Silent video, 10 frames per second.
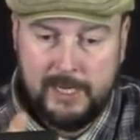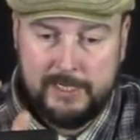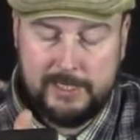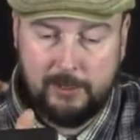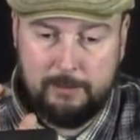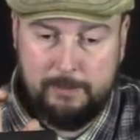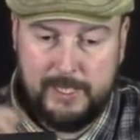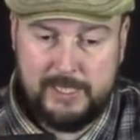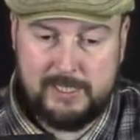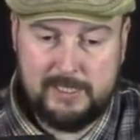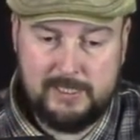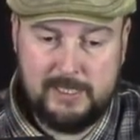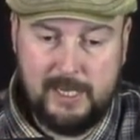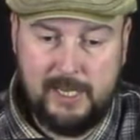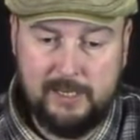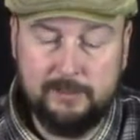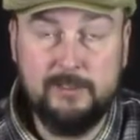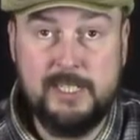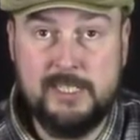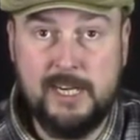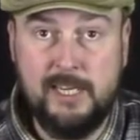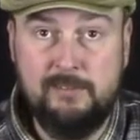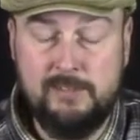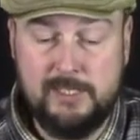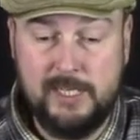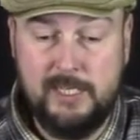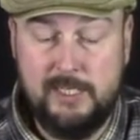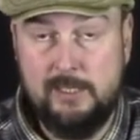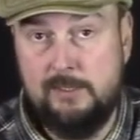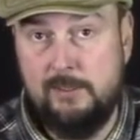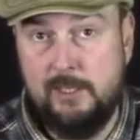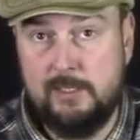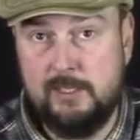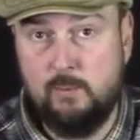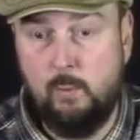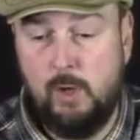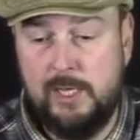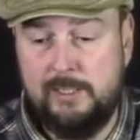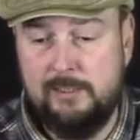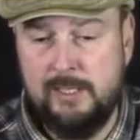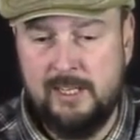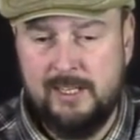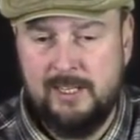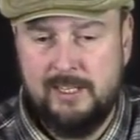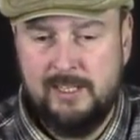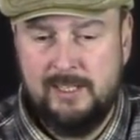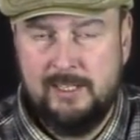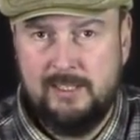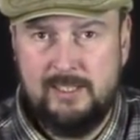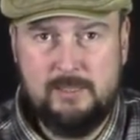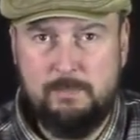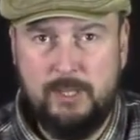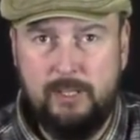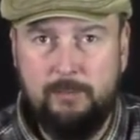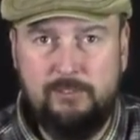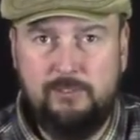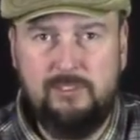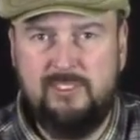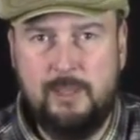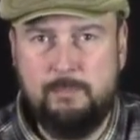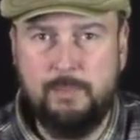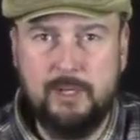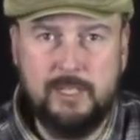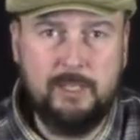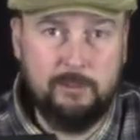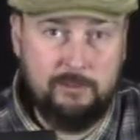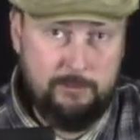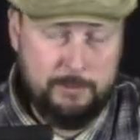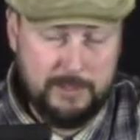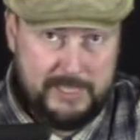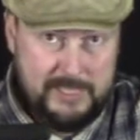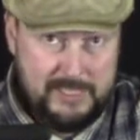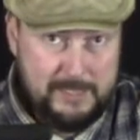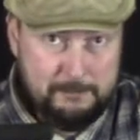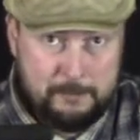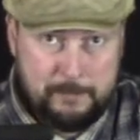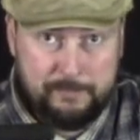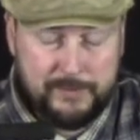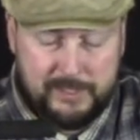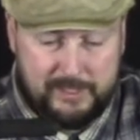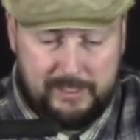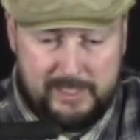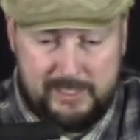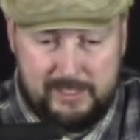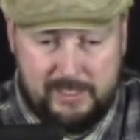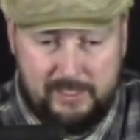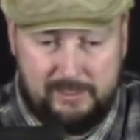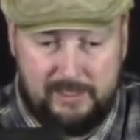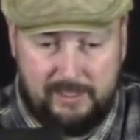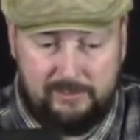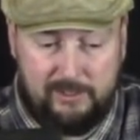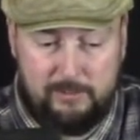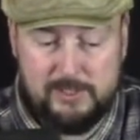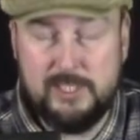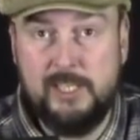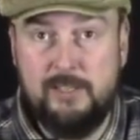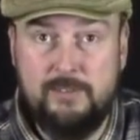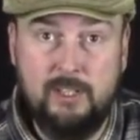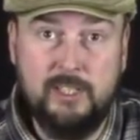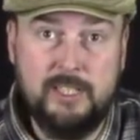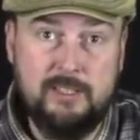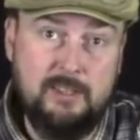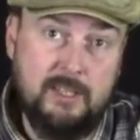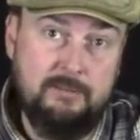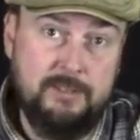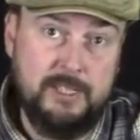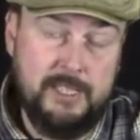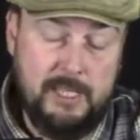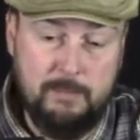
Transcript: Now the biggest reason I've decided to do this is one, these bulbs they burn out super easy. And it's almost like if you look at the thing funny, they